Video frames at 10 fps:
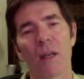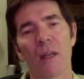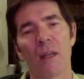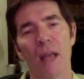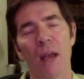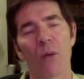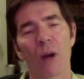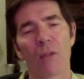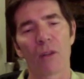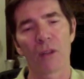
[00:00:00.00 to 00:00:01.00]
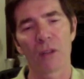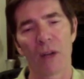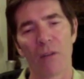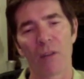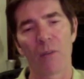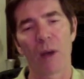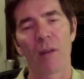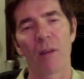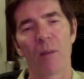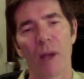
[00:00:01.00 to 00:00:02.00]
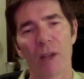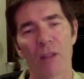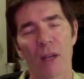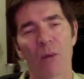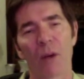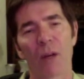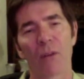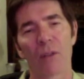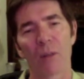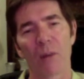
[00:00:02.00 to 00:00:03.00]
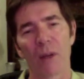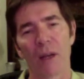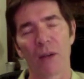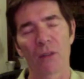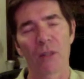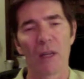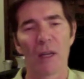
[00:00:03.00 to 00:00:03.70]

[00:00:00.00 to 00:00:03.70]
day working for yourself is better than the best day working for somebody else.